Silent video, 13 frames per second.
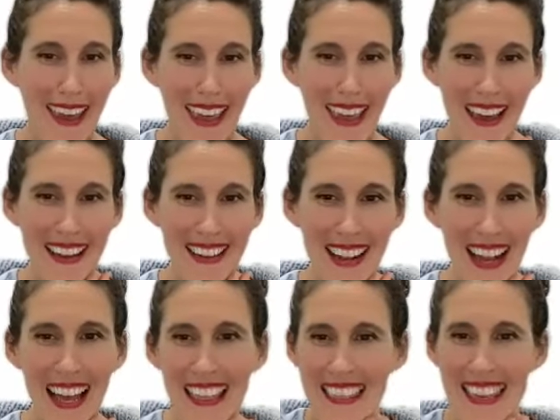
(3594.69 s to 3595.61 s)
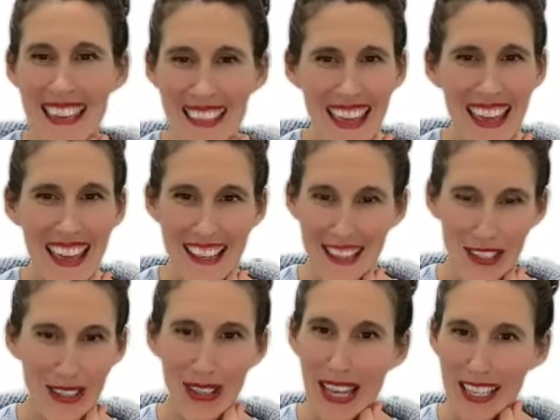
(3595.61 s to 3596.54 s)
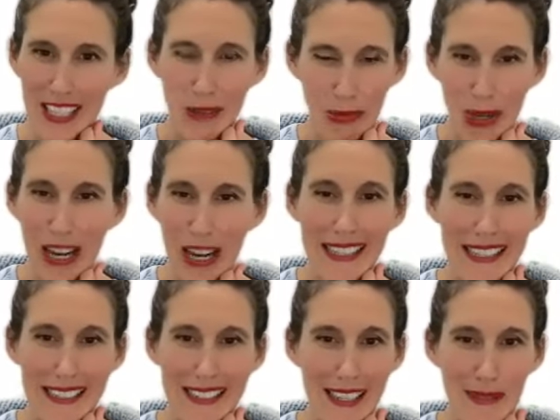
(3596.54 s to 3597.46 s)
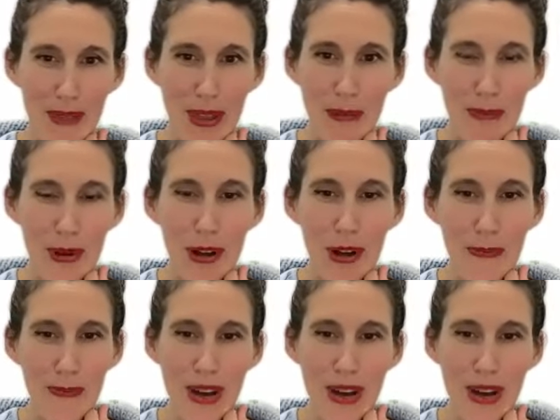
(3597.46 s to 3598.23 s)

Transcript: And I think the answer like surprises some people,